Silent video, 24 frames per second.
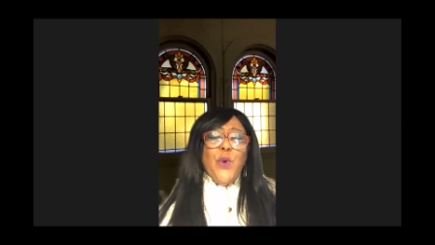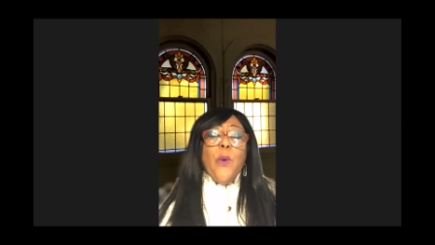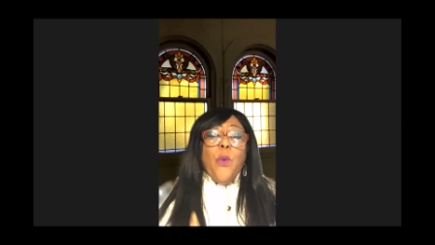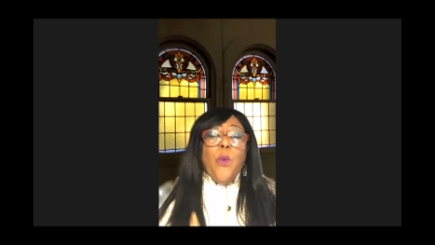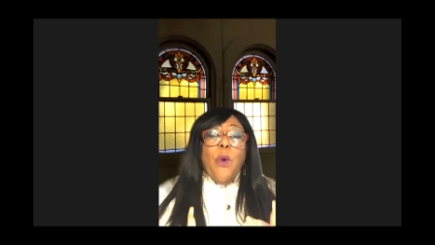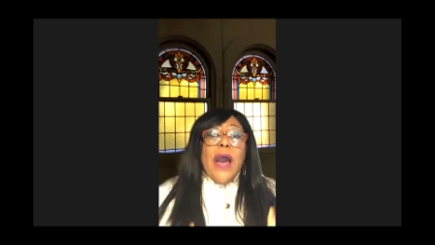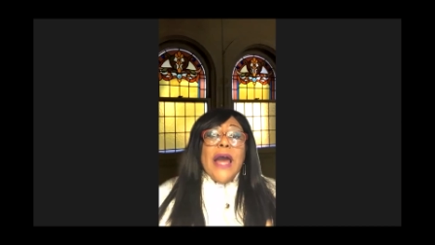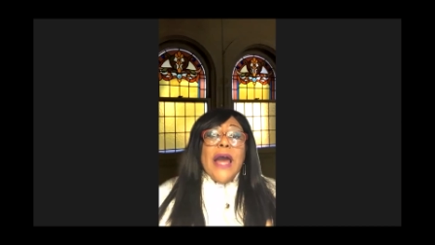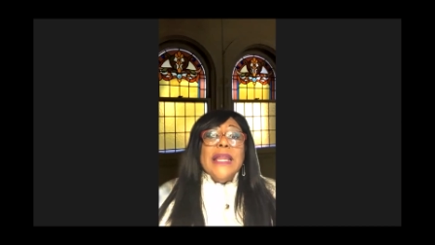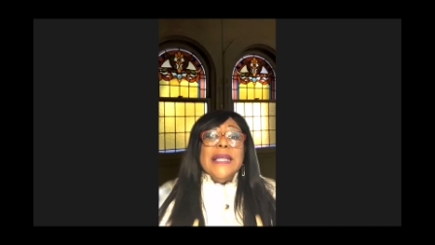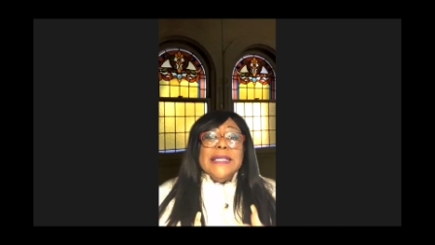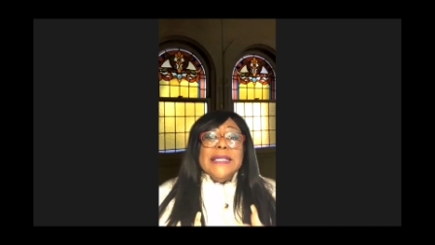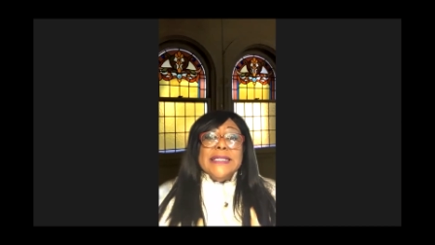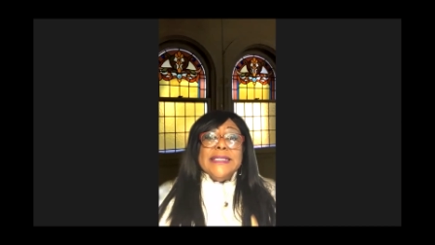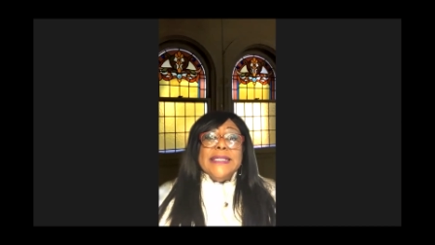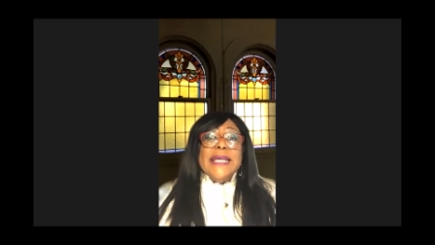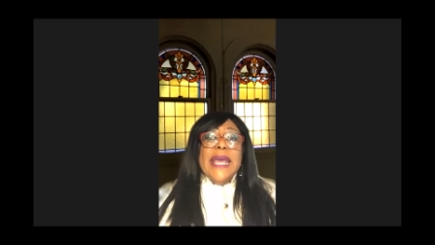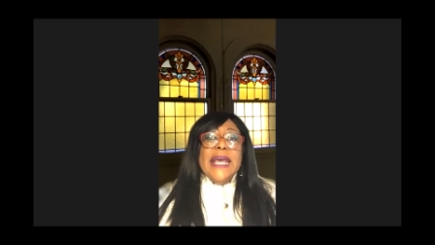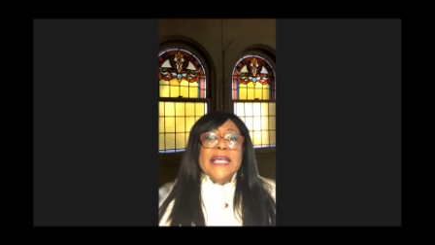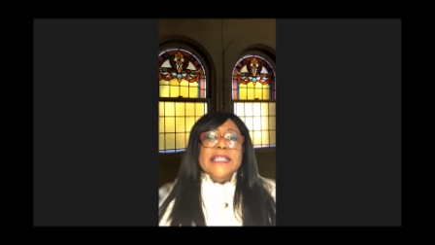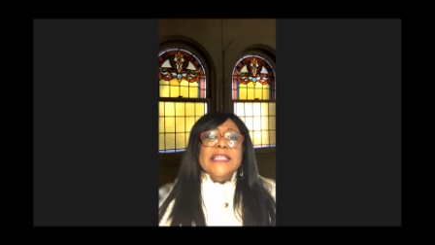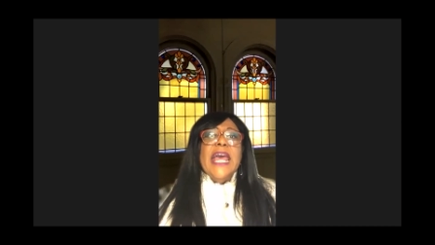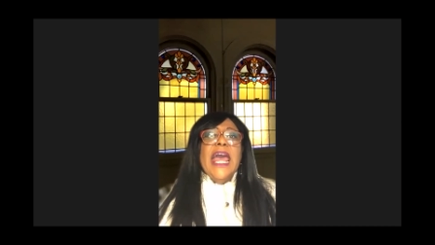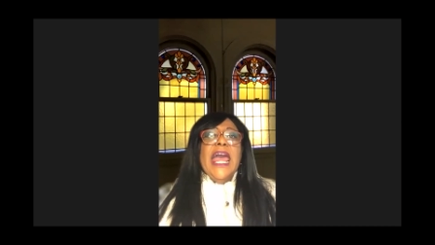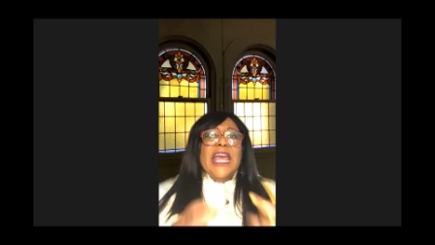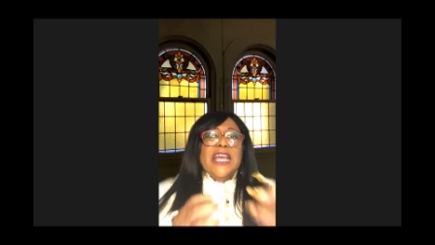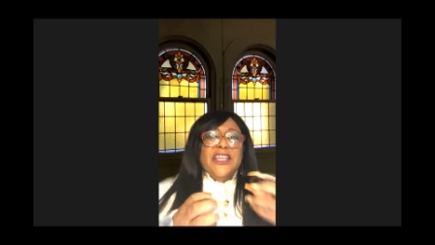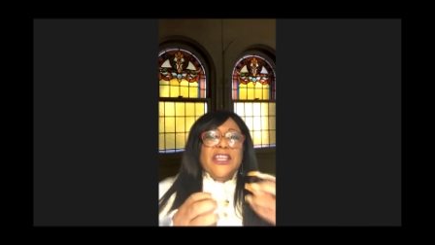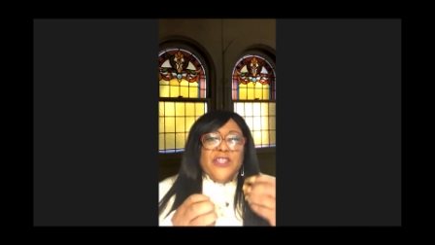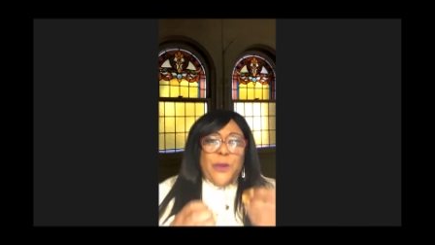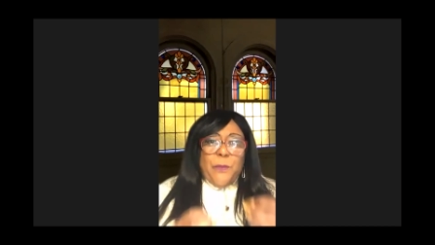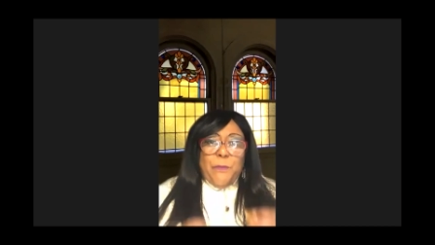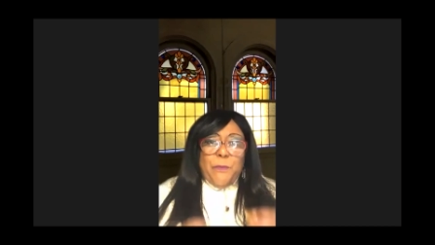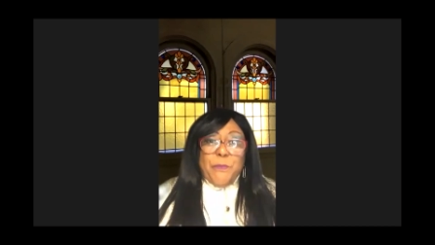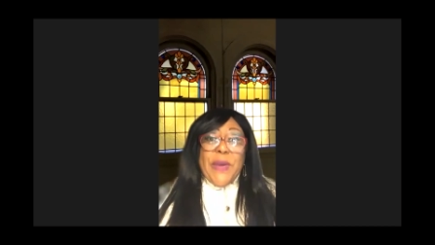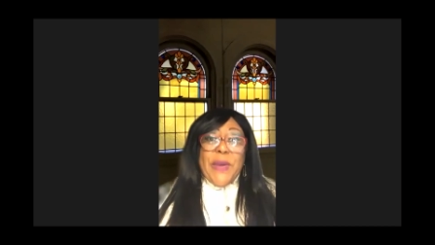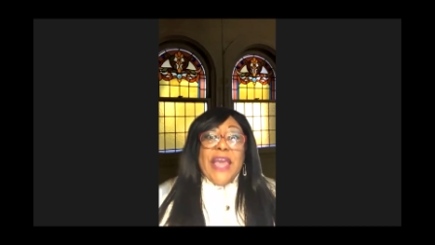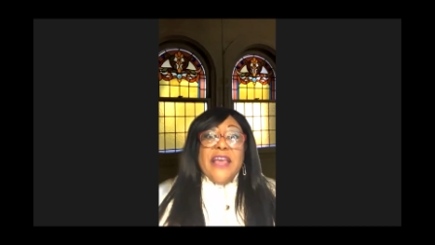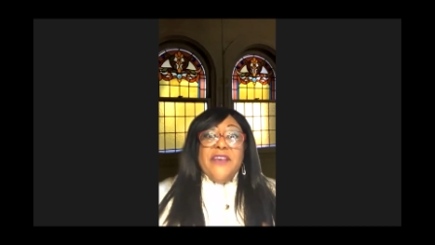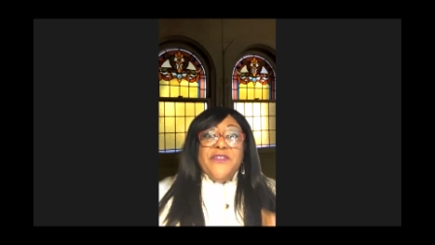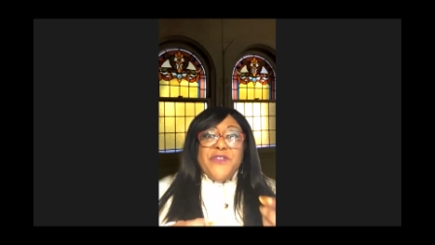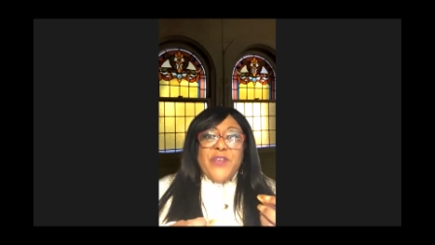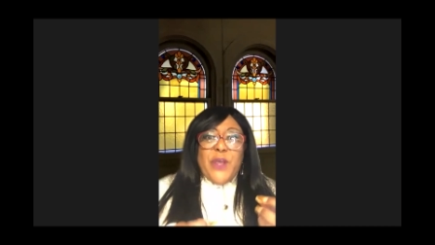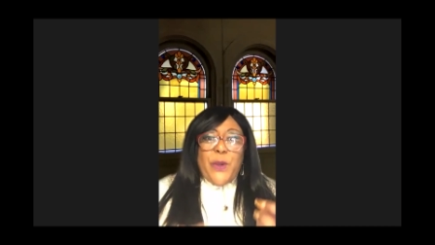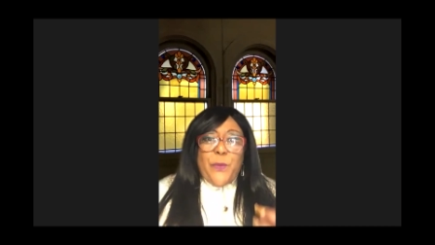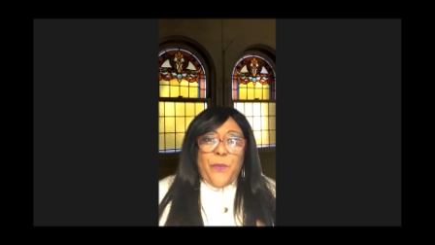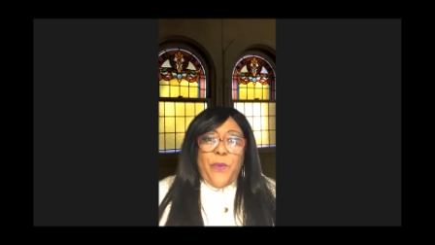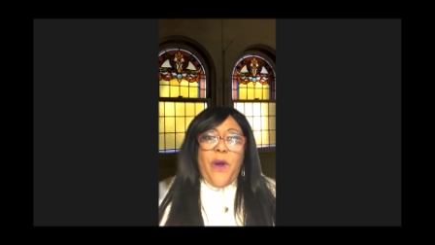And what it says is the basic